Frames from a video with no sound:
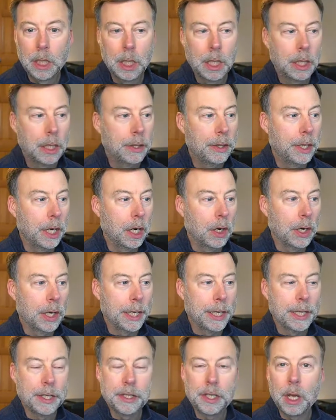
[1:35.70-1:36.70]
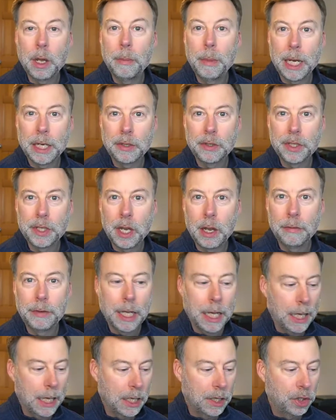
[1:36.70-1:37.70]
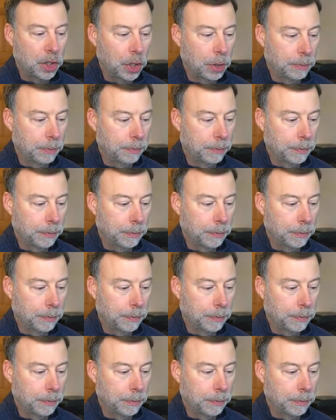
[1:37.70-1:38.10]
There is a Microsoft Edge.